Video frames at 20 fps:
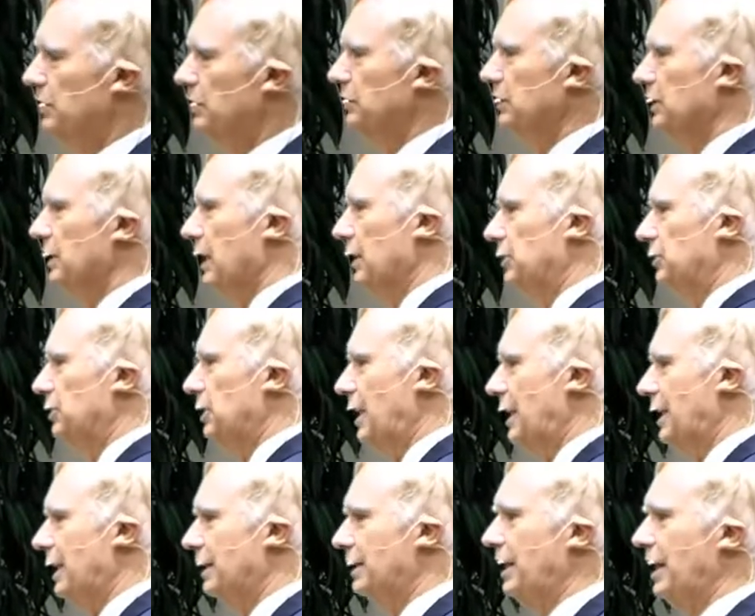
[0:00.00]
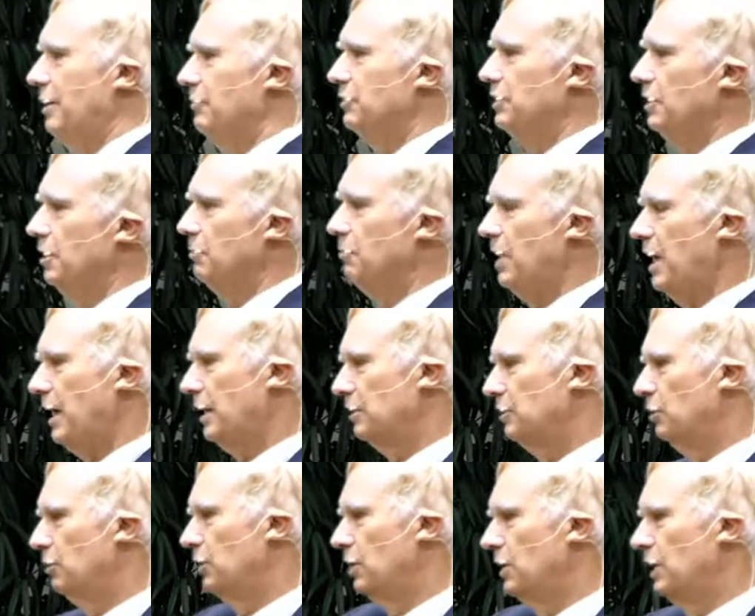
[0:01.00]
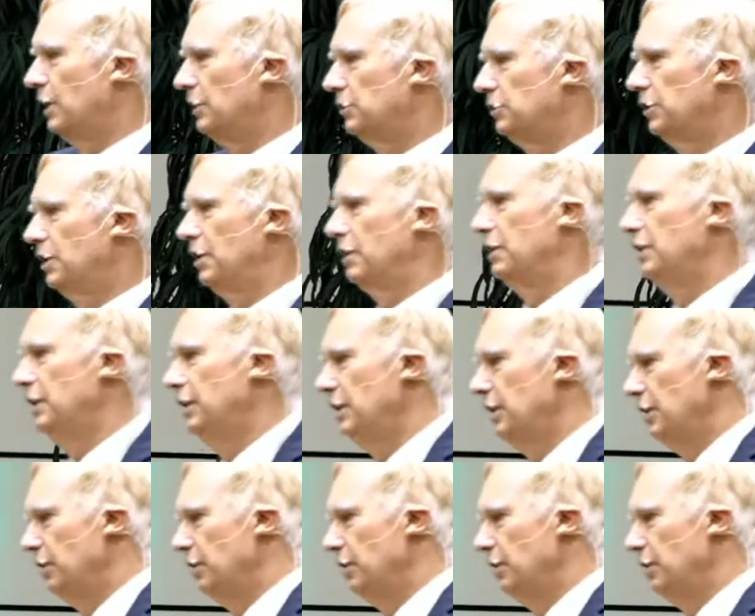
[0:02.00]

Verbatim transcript: The next day I came to the back door and I saw